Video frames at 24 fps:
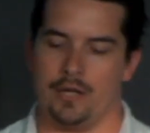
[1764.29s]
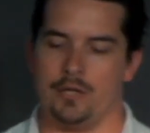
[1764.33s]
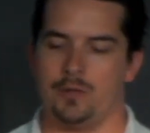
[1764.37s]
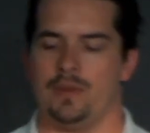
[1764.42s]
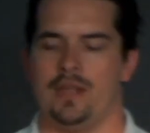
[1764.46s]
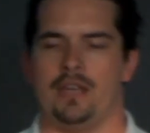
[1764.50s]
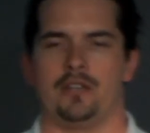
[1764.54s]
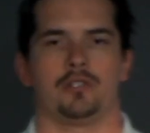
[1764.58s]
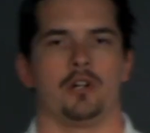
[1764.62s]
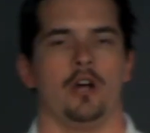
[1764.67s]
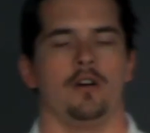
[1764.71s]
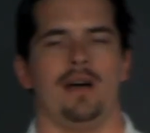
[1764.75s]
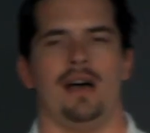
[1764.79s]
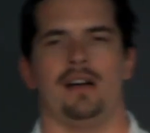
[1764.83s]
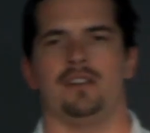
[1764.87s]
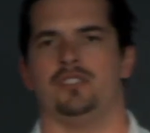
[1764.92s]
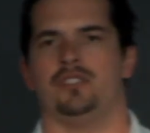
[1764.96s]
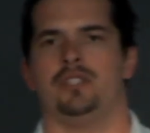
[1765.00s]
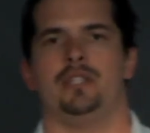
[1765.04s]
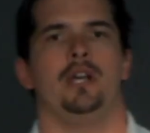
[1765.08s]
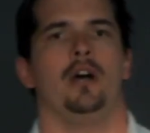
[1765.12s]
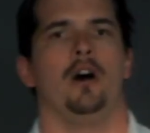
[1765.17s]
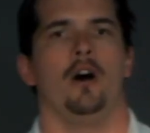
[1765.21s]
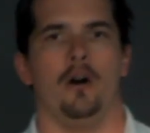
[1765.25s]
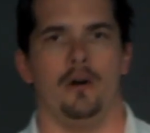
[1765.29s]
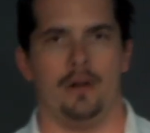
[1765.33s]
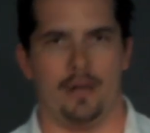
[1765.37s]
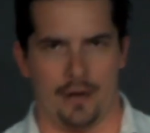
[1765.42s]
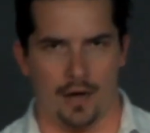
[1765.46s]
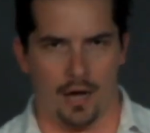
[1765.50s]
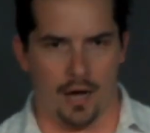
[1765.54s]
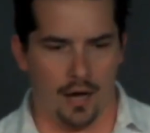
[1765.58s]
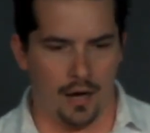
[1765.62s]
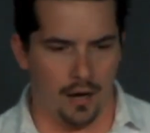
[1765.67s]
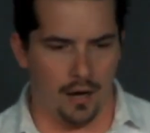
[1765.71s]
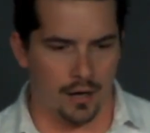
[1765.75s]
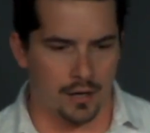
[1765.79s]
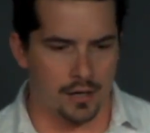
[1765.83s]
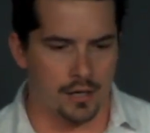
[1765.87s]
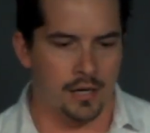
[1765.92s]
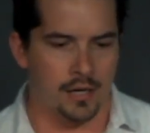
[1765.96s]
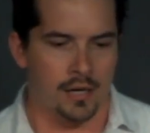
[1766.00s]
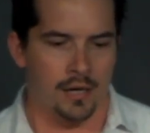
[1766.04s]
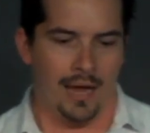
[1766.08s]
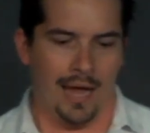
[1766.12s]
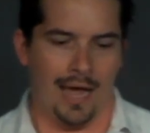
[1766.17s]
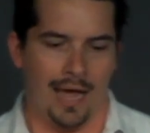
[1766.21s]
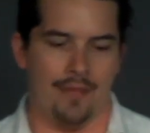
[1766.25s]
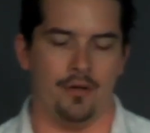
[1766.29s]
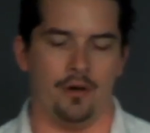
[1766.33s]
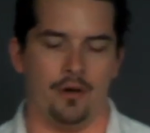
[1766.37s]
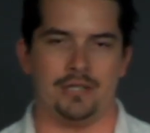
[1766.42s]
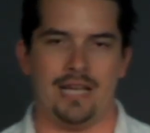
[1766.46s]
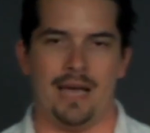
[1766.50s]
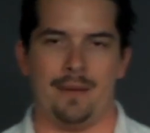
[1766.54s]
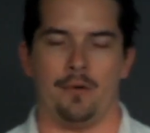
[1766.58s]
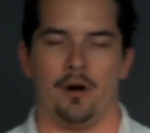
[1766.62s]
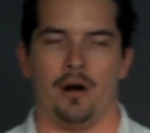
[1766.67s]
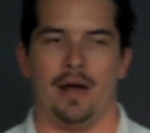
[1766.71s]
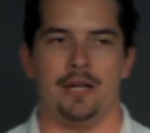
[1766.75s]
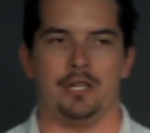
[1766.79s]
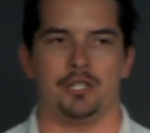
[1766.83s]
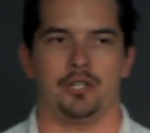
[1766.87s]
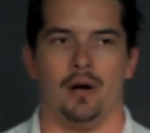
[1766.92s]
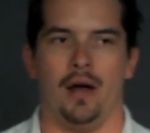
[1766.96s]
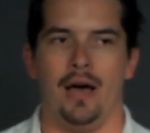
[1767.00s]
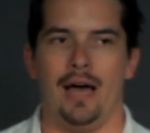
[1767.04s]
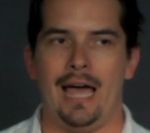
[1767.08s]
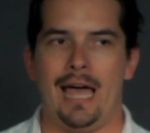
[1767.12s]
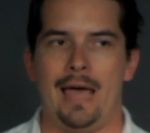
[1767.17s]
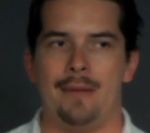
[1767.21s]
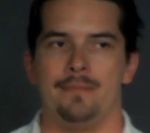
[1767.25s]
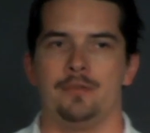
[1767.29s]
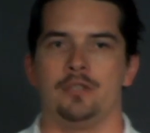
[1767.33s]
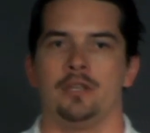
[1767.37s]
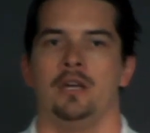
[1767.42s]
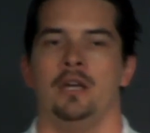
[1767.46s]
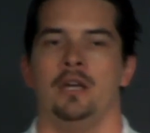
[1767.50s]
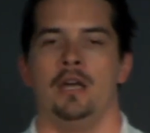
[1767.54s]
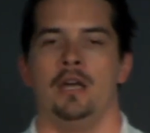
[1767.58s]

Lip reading: when they drove out Sihon and Og and those Amorite tribes,